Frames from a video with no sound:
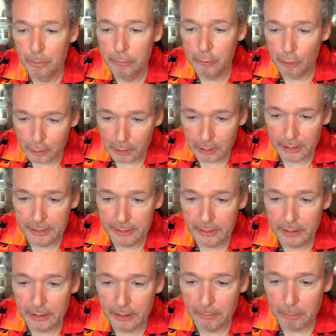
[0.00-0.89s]

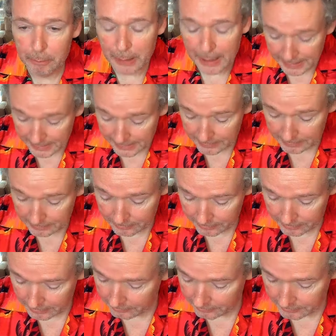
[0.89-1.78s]
Brooklyn
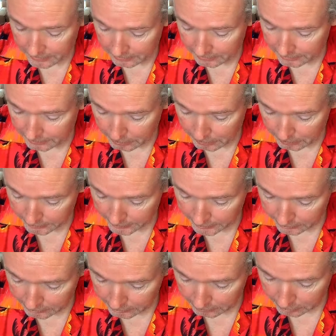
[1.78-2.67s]
band, even though they're probably
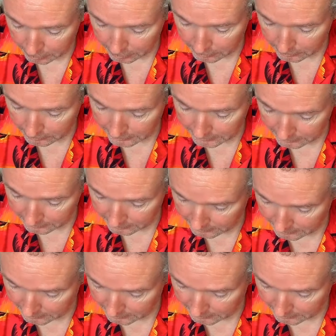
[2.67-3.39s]
not from Brooklyn,